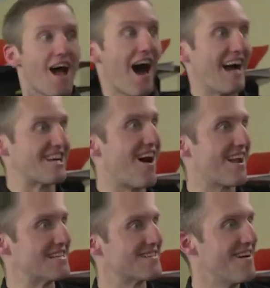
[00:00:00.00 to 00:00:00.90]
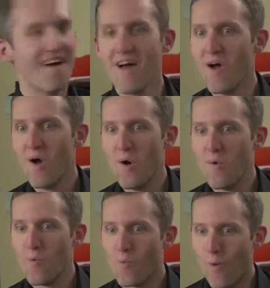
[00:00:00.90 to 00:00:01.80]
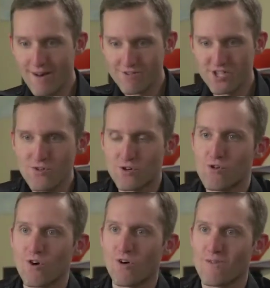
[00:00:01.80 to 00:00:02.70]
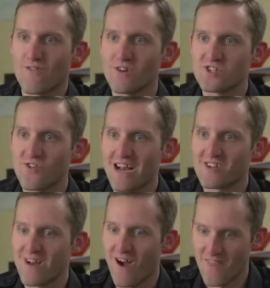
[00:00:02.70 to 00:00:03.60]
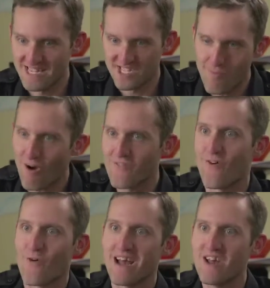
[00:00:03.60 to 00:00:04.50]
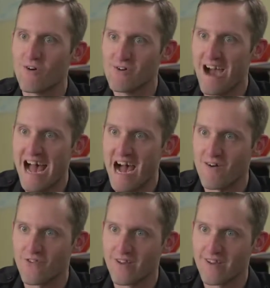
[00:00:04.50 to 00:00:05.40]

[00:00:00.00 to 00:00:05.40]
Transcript: I got it. Why don't you Google a reverse directory on that smartphone I know you have?